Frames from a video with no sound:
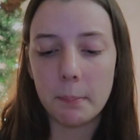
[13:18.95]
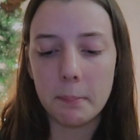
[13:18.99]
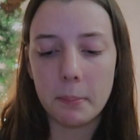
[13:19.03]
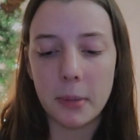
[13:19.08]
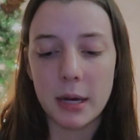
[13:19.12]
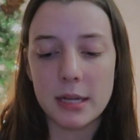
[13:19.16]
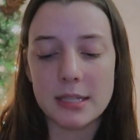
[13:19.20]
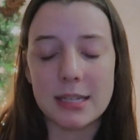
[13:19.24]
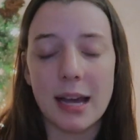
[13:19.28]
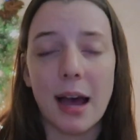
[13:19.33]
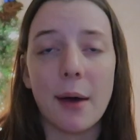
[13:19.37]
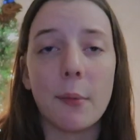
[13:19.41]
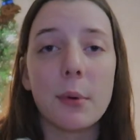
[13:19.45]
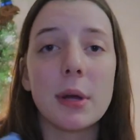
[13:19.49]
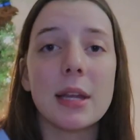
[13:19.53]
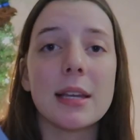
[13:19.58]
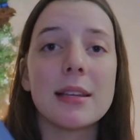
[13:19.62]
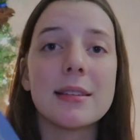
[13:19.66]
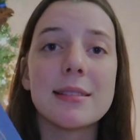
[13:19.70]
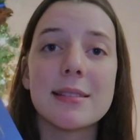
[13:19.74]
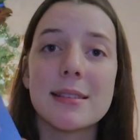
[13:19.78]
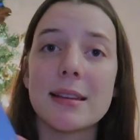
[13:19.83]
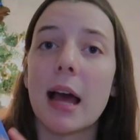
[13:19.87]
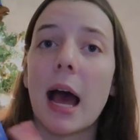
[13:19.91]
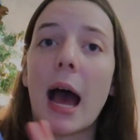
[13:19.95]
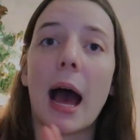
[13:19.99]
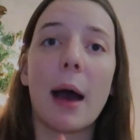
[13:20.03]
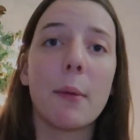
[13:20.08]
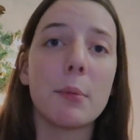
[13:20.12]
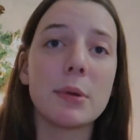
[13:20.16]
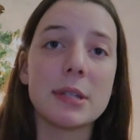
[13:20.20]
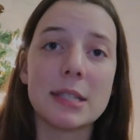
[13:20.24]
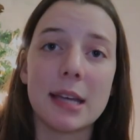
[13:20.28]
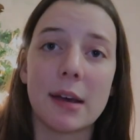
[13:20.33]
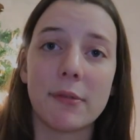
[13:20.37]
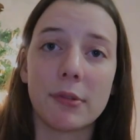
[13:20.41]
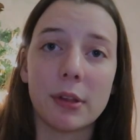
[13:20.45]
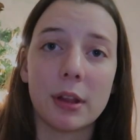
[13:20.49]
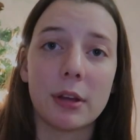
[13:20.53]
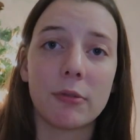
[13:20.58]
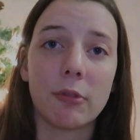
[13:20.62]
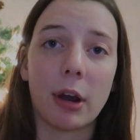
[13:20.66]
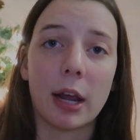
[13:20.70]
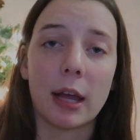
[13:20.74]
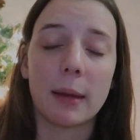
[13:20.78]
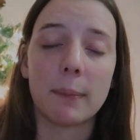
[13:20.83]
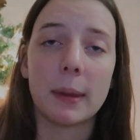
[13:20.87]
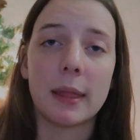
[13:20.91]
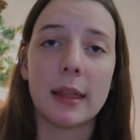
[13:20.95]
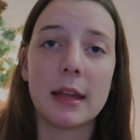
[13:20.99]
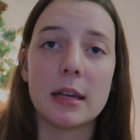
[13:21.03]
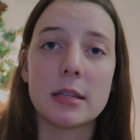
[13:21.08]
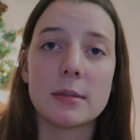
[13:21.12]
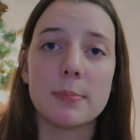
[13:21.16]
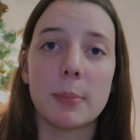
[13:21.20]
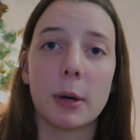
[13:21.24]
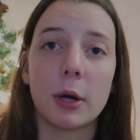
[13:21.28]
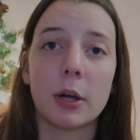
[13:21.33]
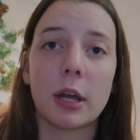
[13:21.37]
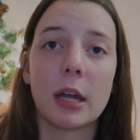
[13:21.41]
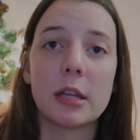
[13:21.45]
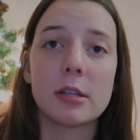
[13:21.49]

But I would definitely recommend this book.